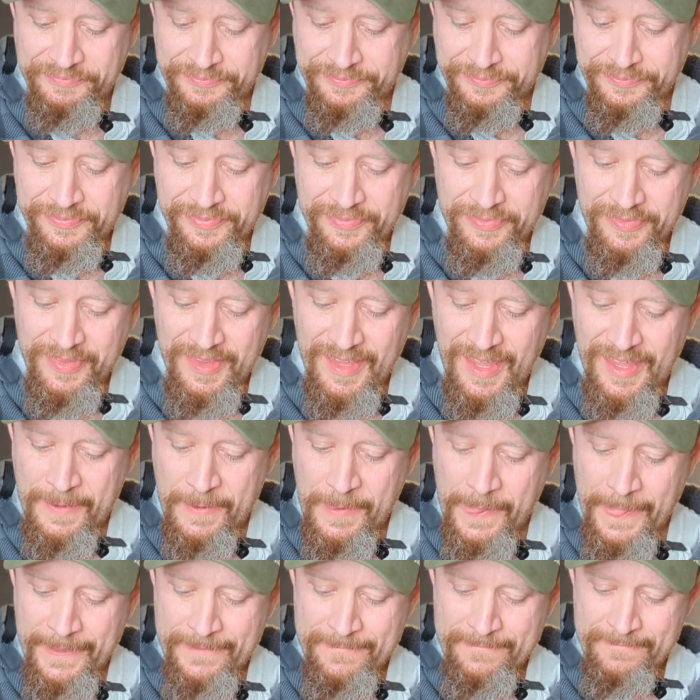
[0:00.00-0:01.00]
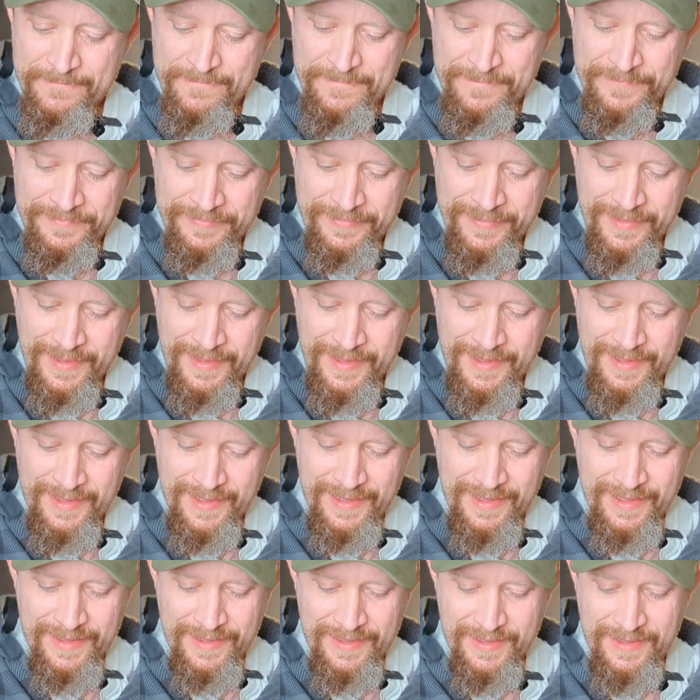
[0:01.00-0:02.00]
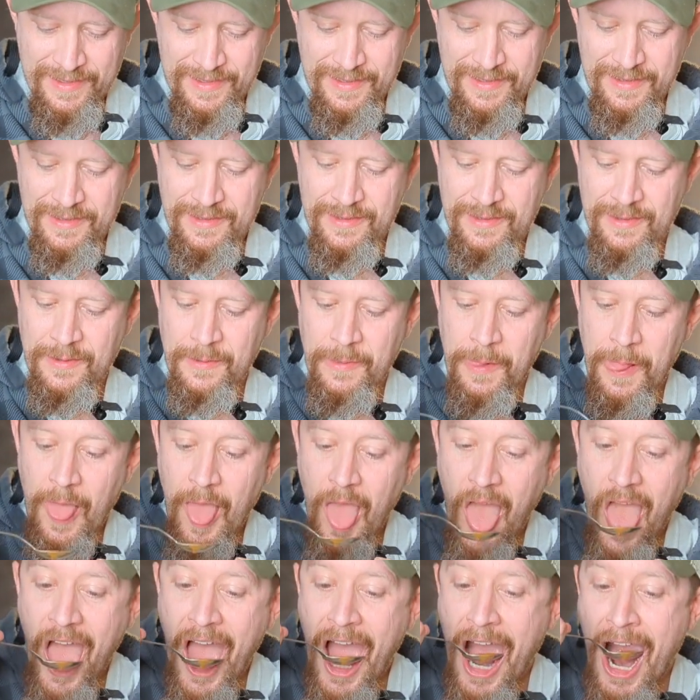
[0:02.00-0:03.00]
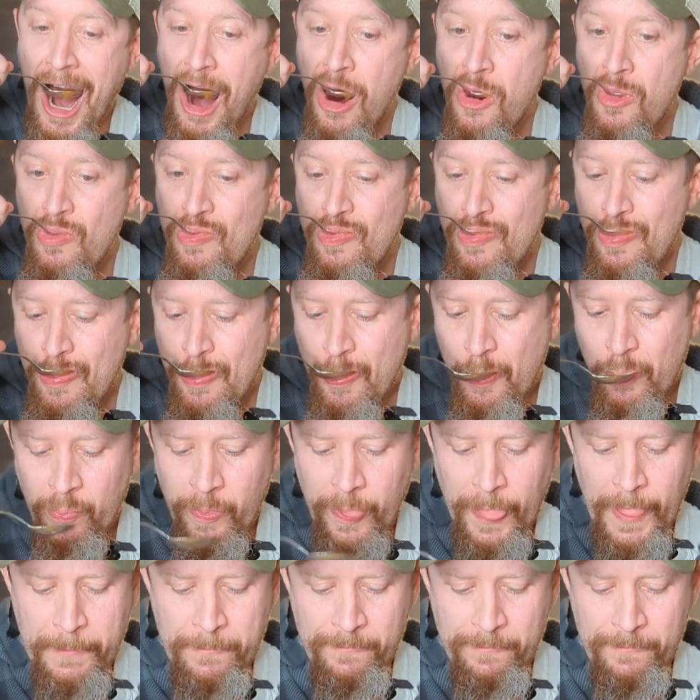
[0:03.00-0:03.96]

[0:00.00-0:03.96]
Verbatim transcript: It's simple, it's easy, it's frugal, and it's amazing.